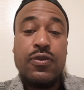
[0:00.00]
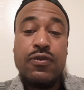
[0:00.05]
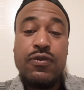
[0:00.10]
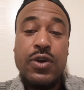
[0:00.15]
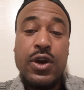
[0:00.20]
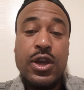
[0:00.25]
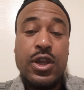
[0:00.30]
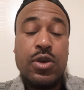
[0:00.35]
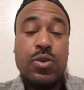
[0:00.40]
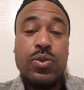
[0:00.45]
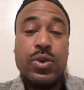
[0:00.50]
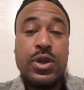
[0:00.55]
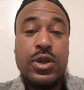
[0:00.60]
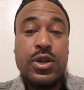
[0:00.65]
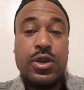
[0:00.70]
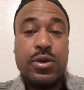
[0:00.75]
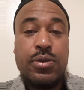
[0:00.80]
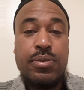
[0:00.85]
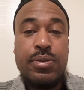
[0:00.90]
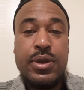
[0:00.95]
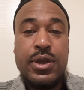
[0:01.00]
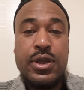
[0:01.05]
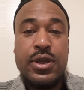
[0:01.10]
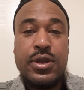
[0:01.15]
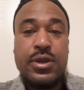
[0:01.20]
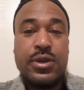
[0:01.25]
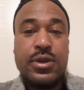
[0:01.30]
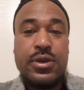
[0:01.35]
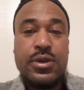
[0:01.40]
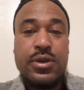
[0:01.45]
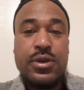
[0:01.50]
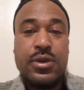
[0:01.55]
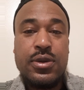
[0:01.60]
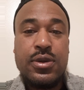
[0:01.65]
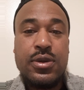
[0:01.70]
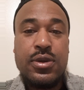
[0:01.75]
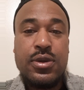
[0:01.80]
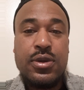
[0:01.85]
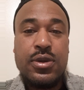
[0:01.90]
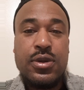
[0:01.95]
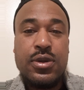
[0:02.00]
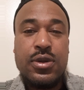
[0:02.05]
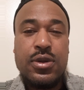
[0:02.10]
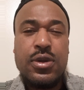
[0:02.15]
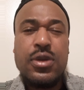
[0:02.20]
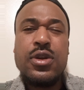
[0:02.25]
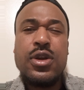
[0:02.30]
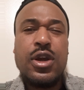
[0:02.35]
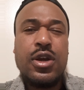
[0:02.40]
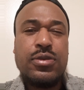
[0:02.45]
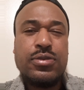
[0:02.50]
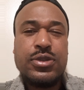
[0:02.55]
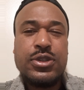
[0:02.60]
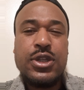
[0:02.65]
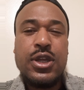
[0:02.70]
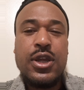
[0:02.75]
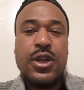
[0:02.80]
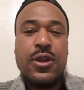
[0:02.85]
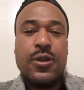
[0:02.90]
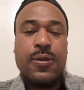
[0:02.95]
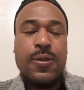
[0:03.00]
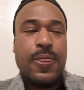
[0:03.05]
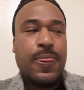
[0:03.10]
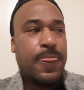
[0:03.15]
fucking with them, B. You know what I'm saying?